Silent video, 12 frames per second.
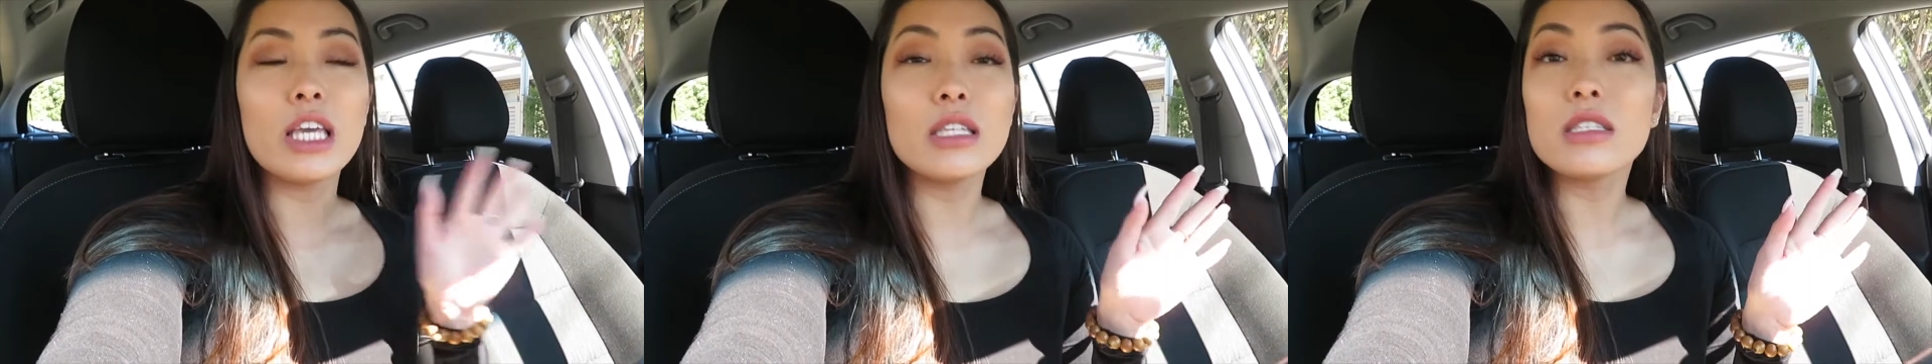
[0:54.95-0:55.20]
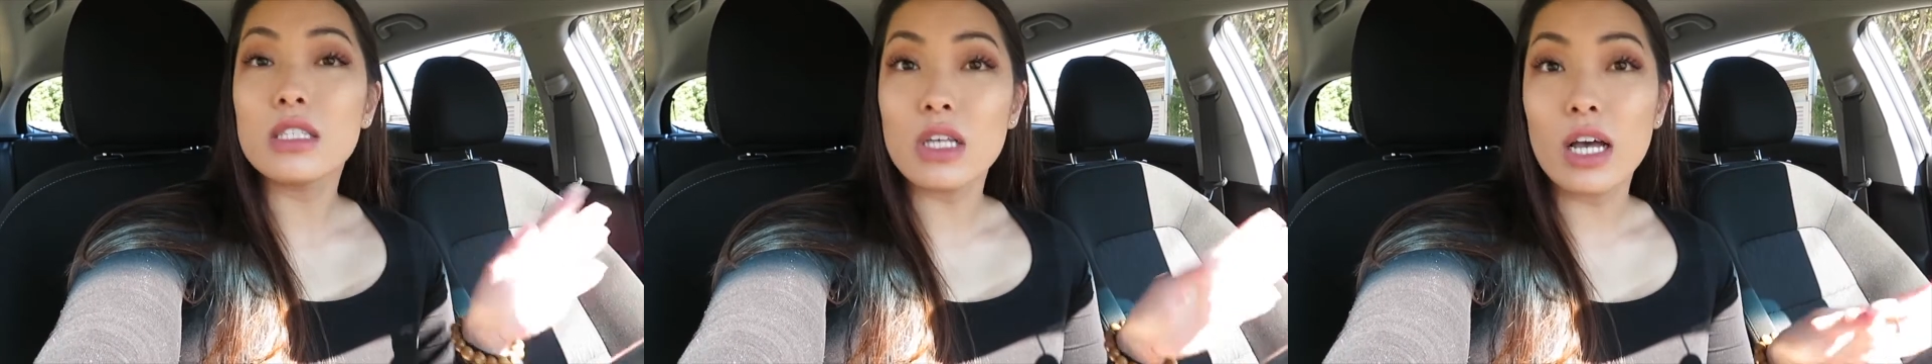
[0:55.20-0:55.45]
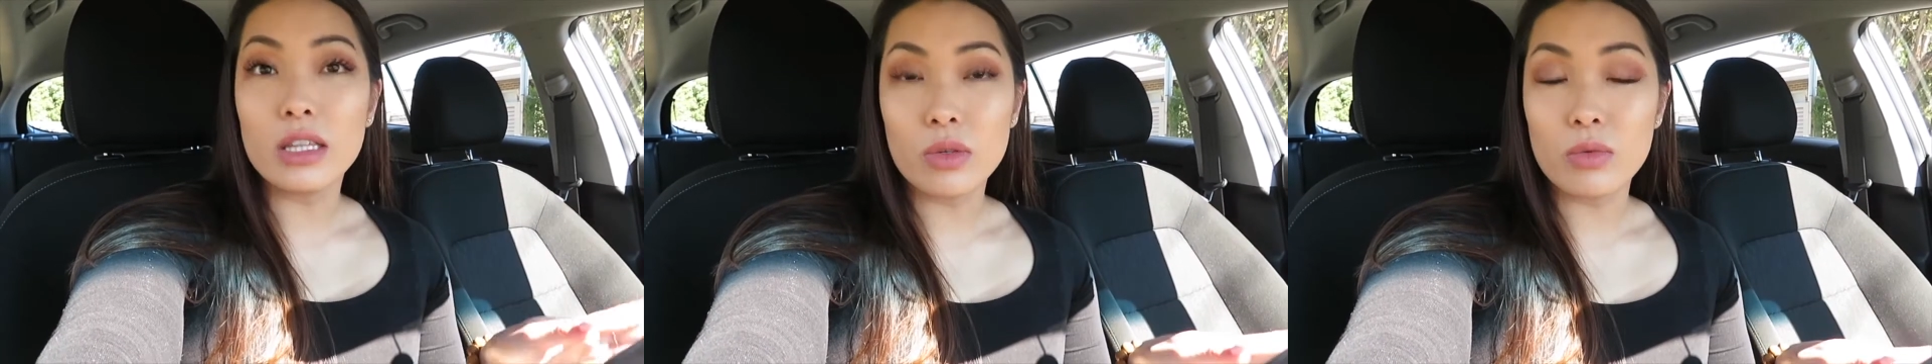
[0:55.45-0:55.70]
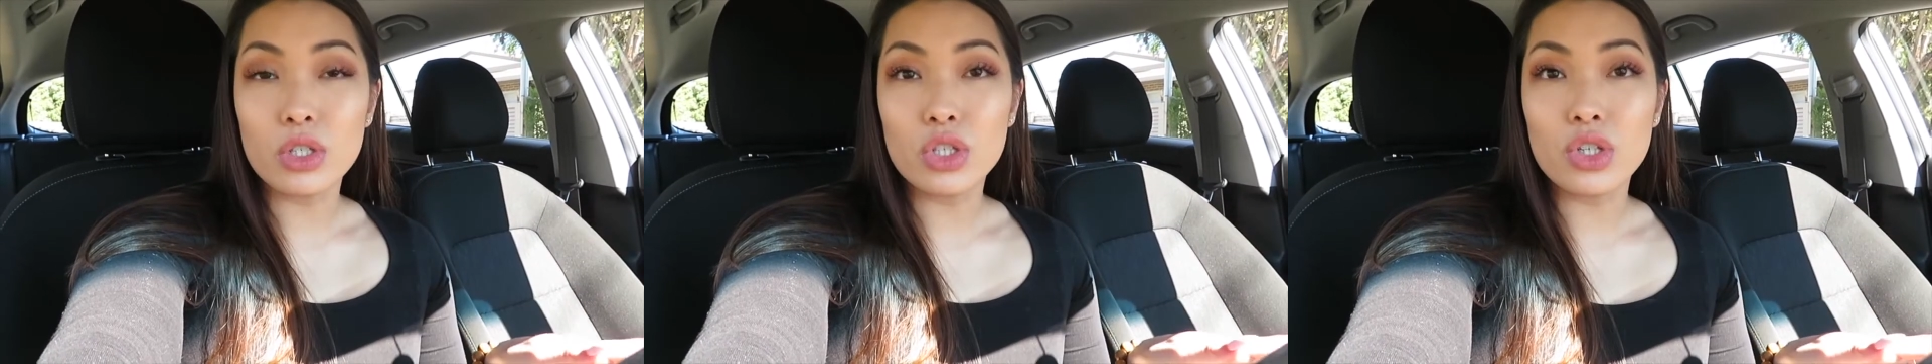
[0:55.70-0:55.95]
inside
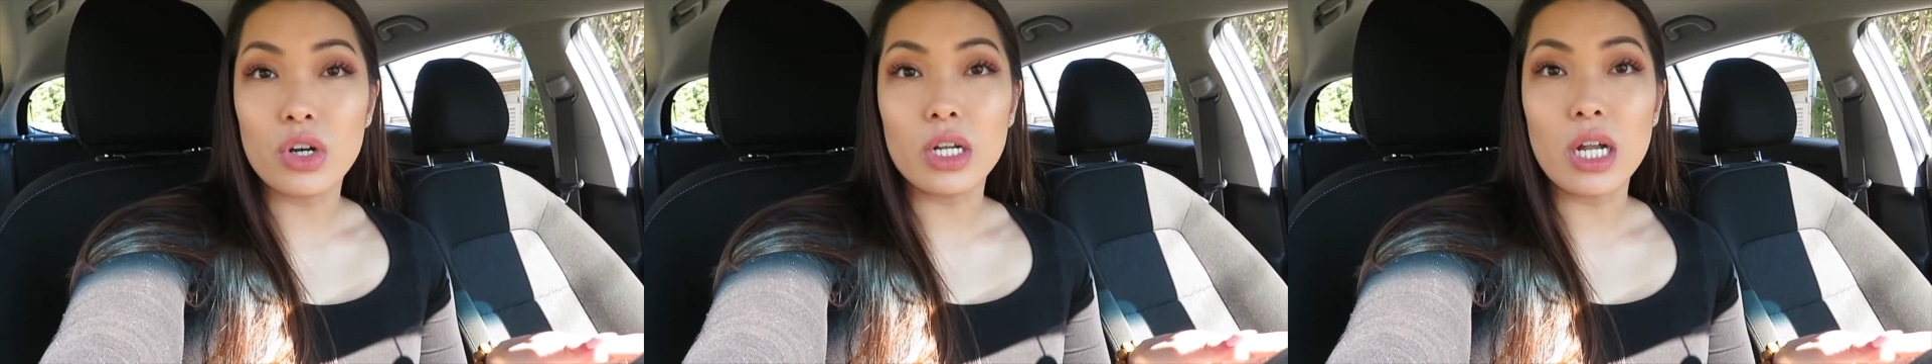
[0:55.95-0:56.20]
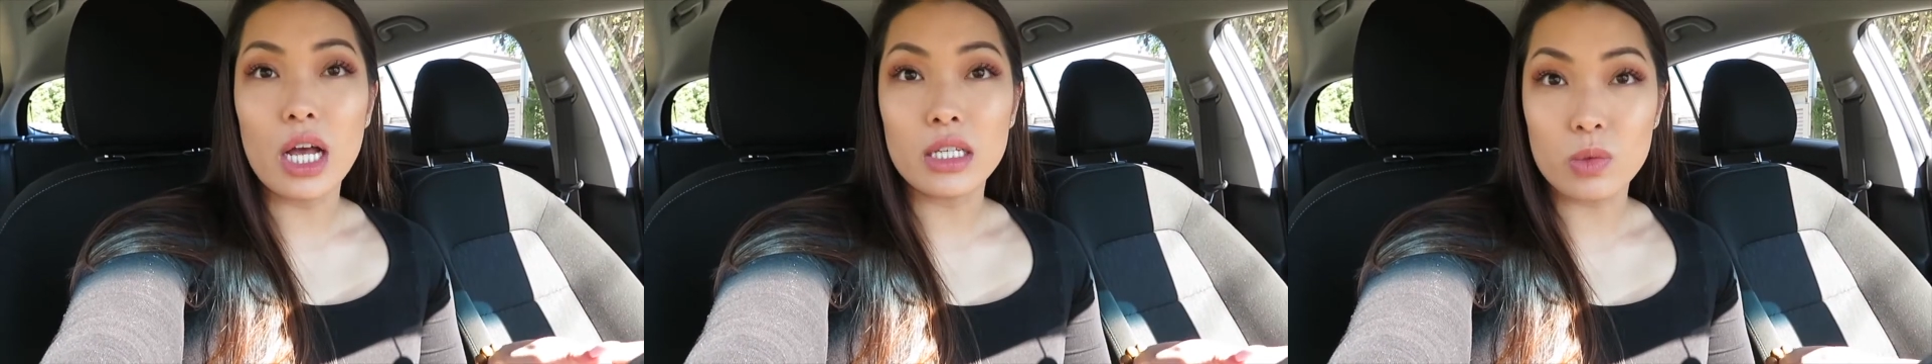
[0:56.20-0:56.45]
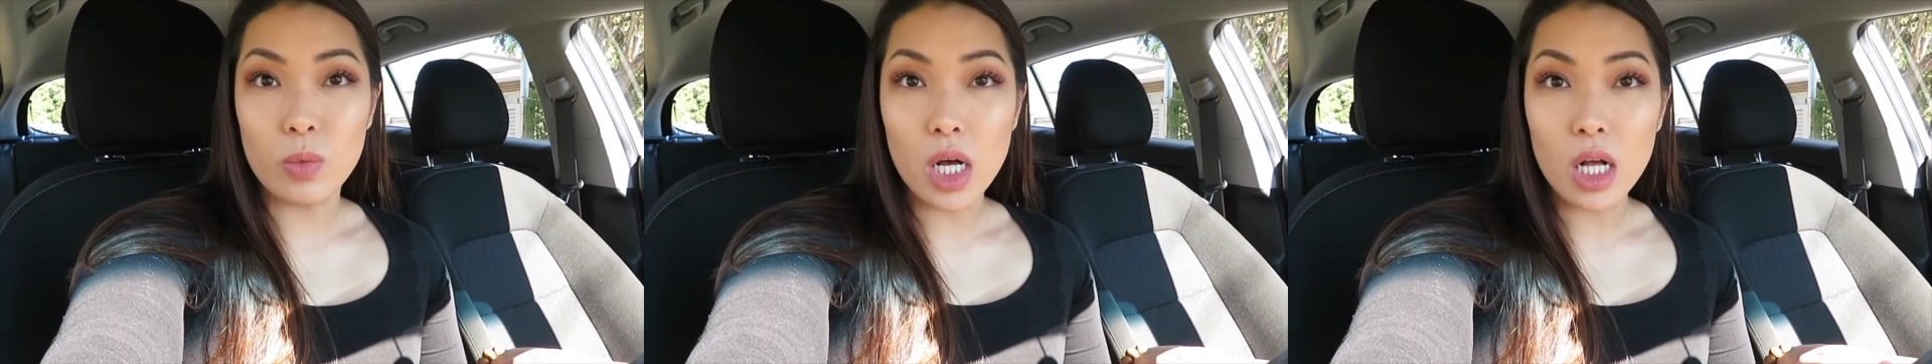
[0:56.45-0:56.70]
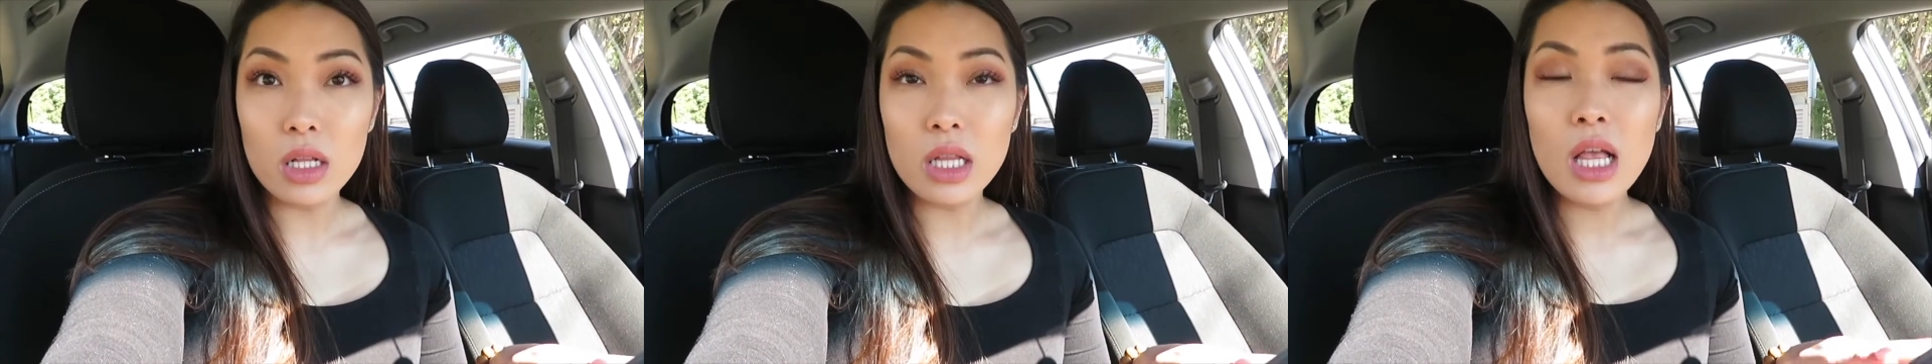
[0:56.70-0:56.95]
the restaurant as
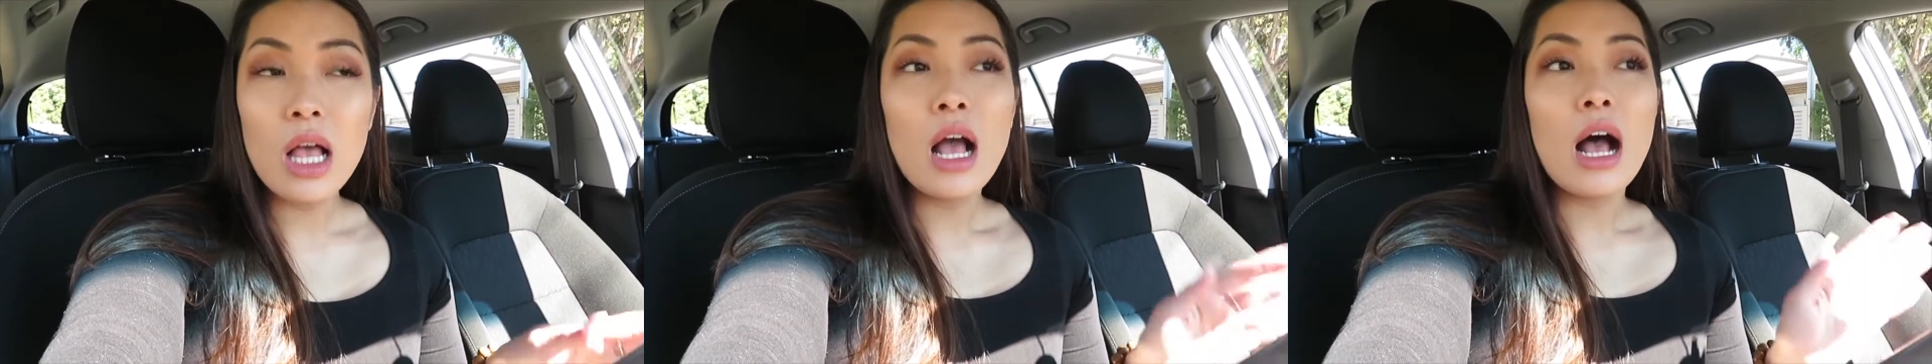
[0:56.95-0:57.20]
well,